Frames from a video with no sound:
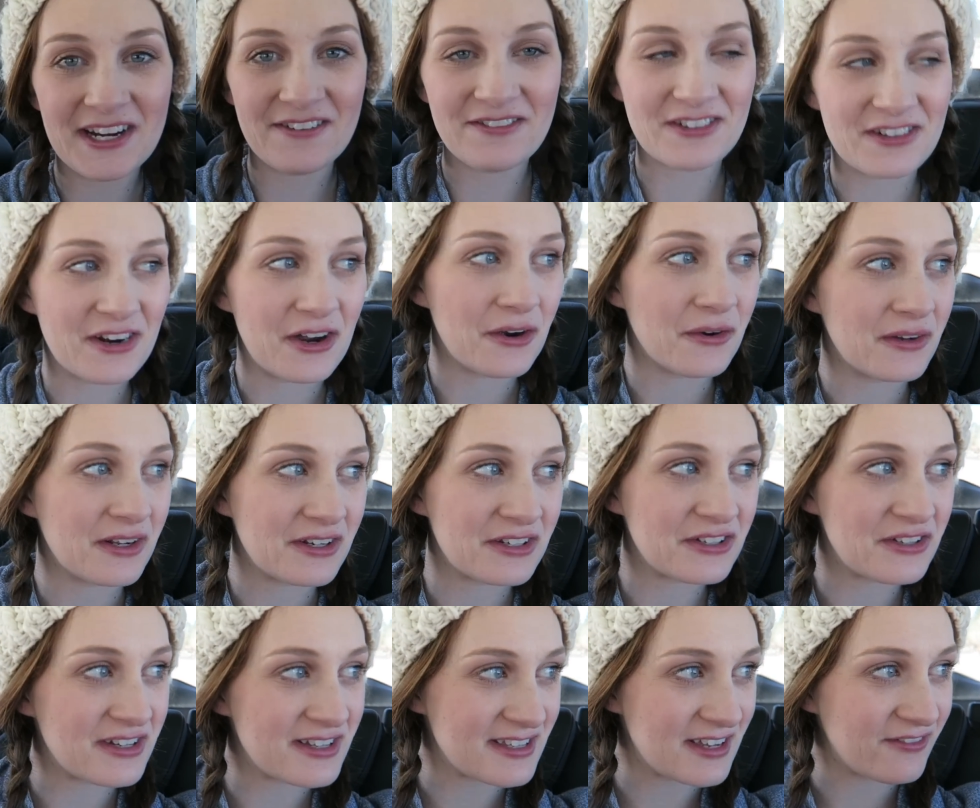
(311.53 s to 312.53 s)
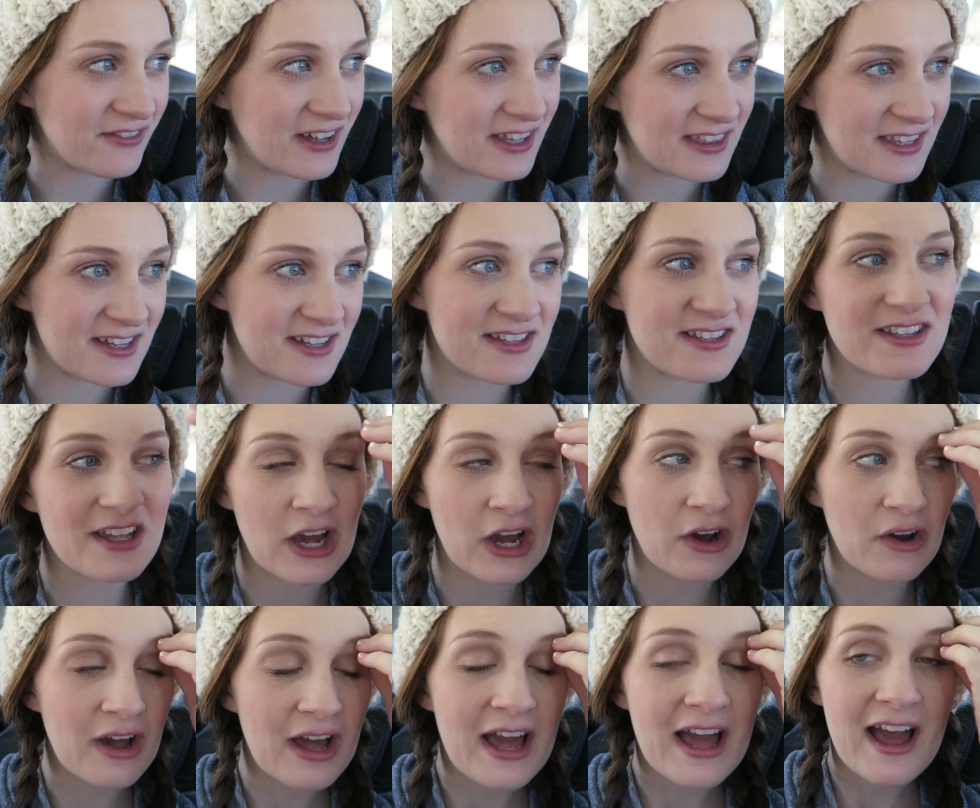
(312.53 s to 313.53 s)
you never know when you're doing stuff like this.
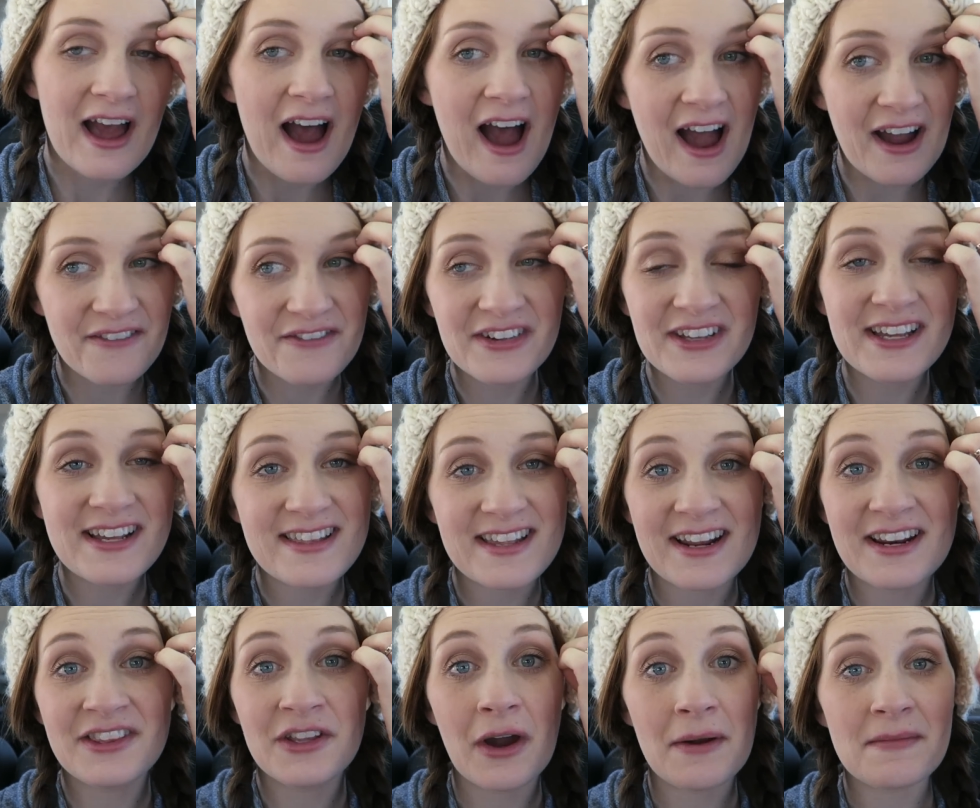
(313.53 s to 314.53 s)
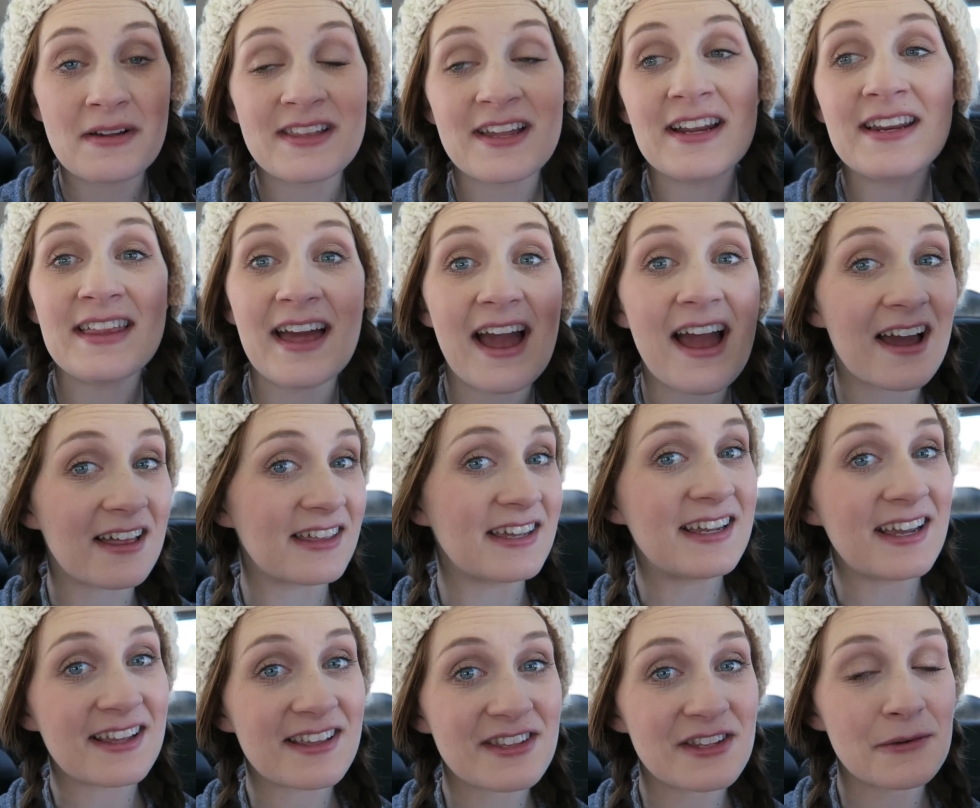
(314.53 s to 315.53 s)
So I'm really excited though. I'm excited that Ellie
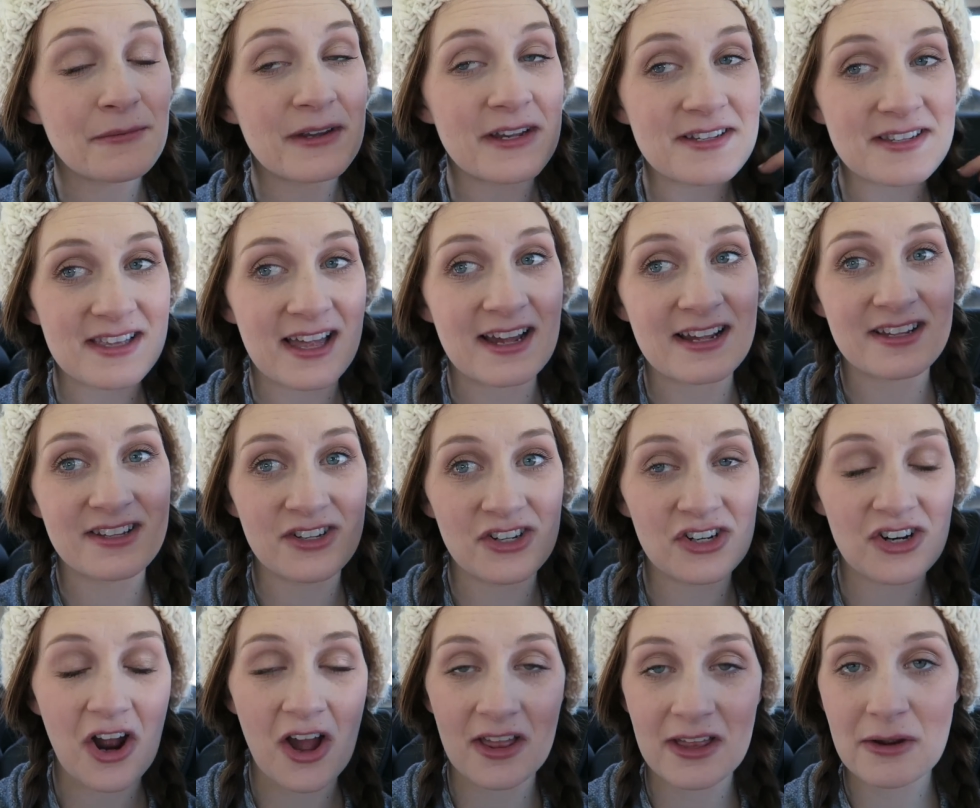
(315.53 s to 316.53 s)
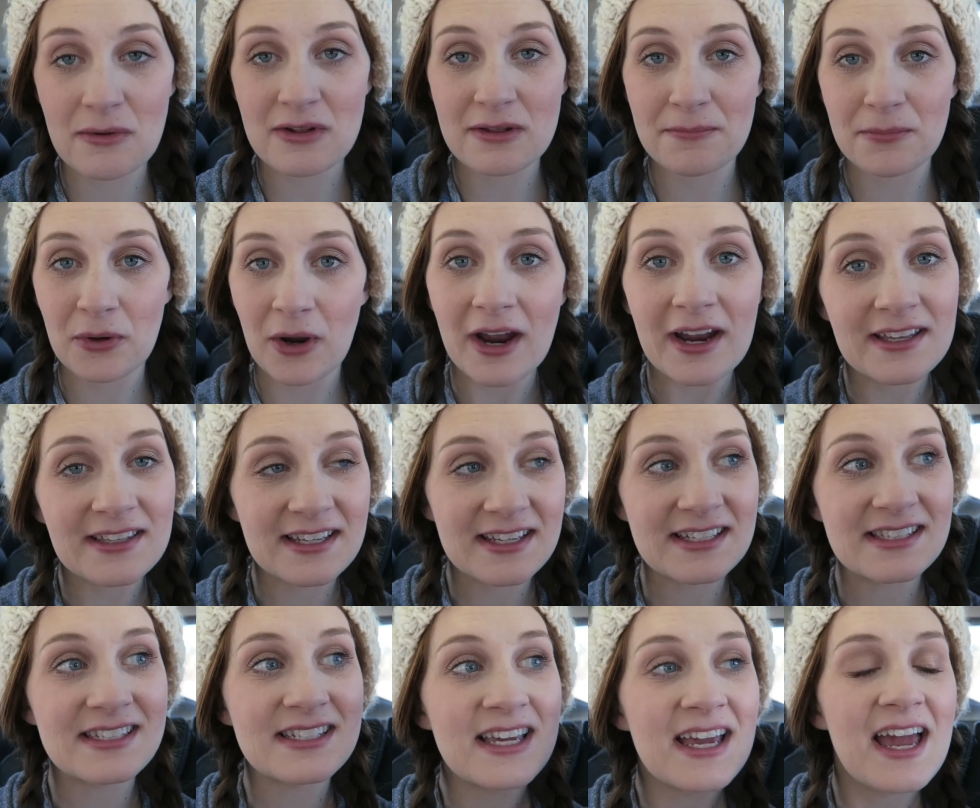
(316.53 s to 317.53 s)
gets to because last year Ellie was
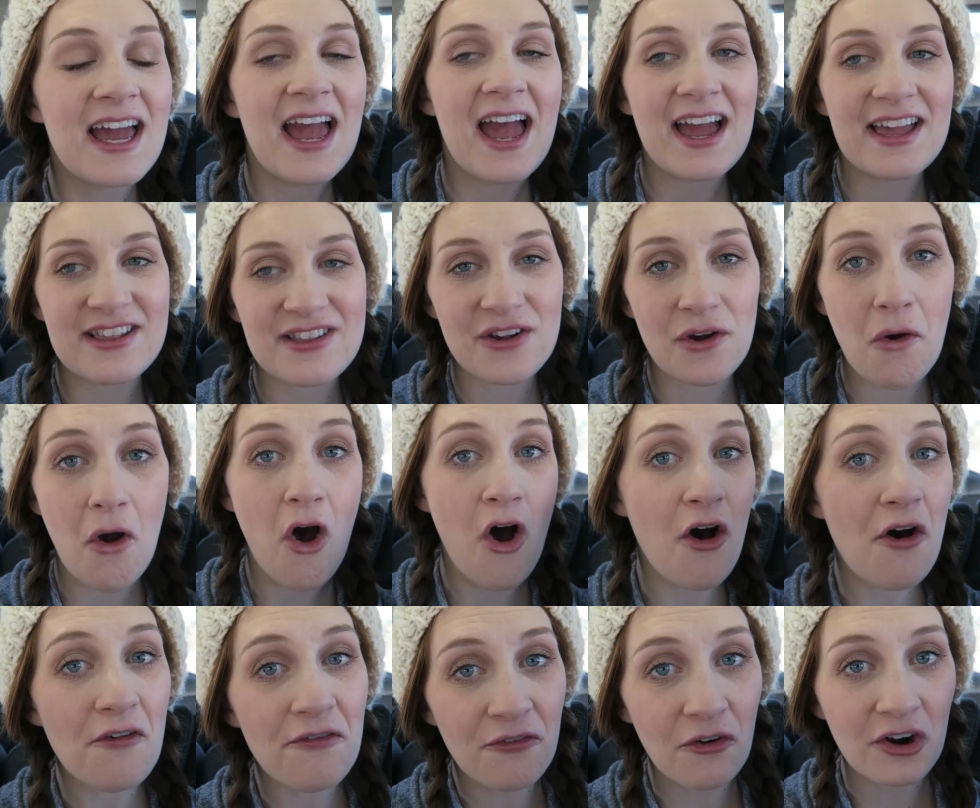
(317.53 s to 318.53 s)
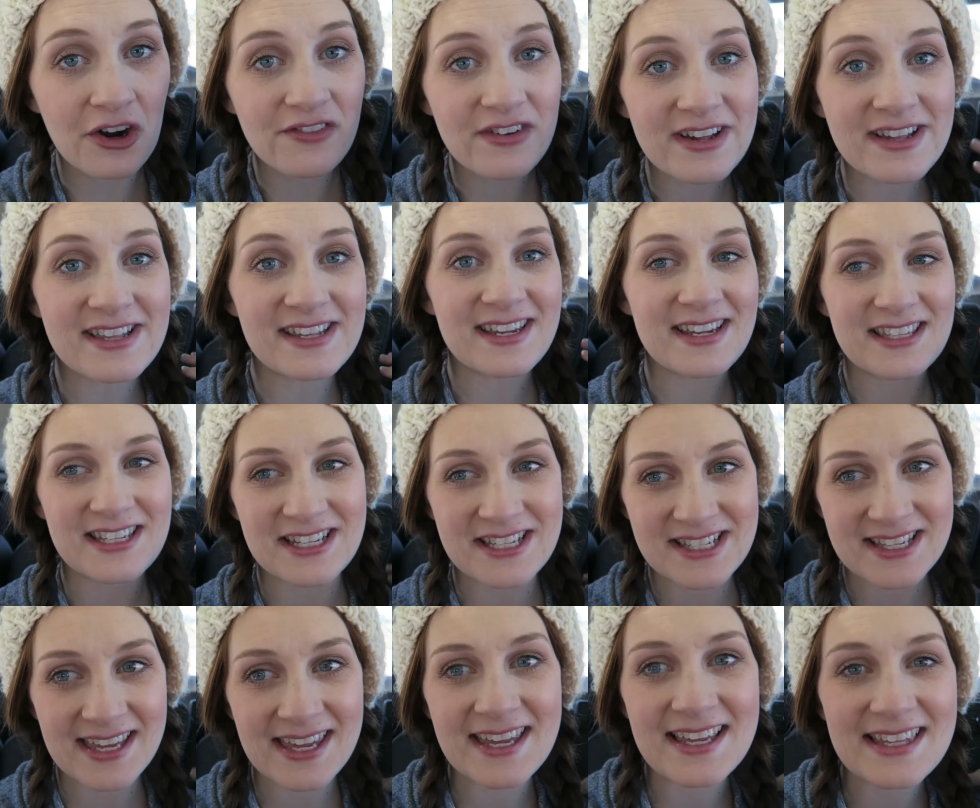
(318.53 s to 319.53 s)
pregnant and so all four of us get to
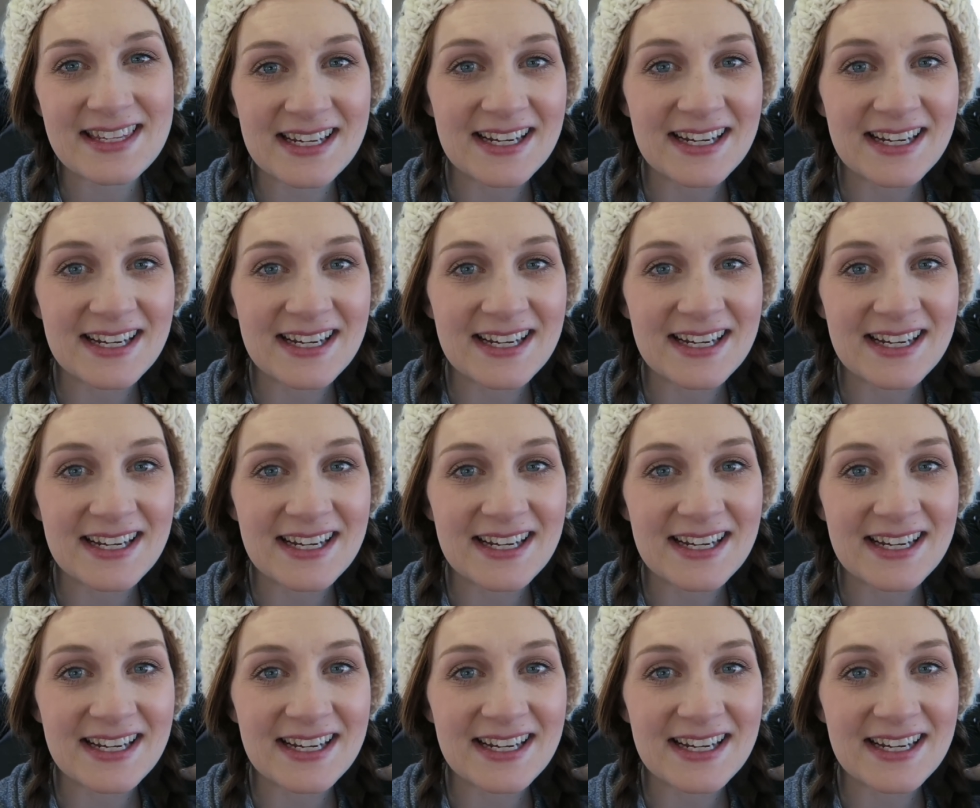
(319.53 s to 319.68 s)
ski